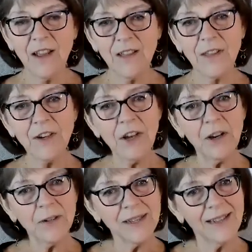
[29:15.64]
the
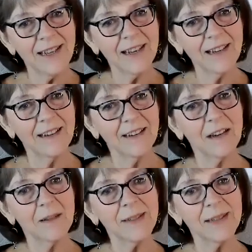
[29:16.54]
noticing
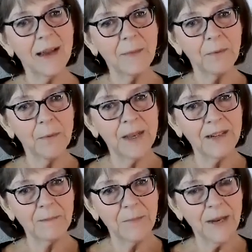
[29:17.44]
comes up
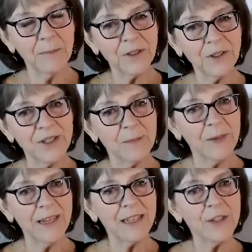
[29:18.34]
when people just
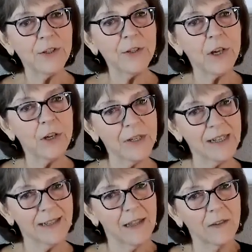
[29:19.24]
begin to
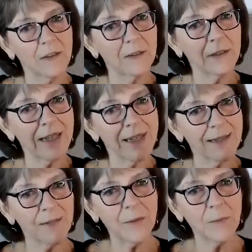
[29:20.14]
notice that the
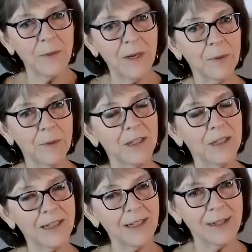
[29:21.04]
list of the people in
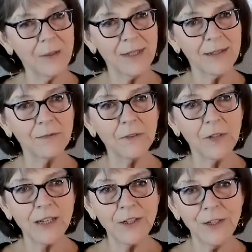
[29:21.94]
the District of
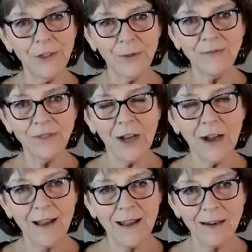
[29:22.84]
London who have
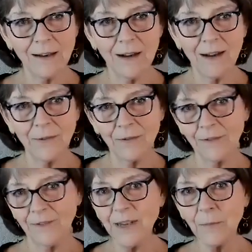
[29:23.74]
died on
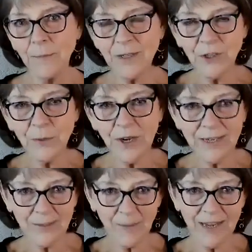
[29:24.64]
the
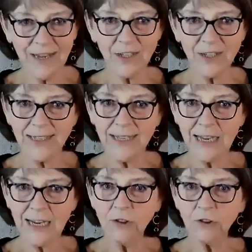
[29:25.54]
obituaries page is
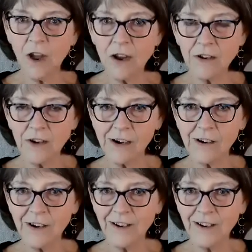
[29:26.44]
getting longer.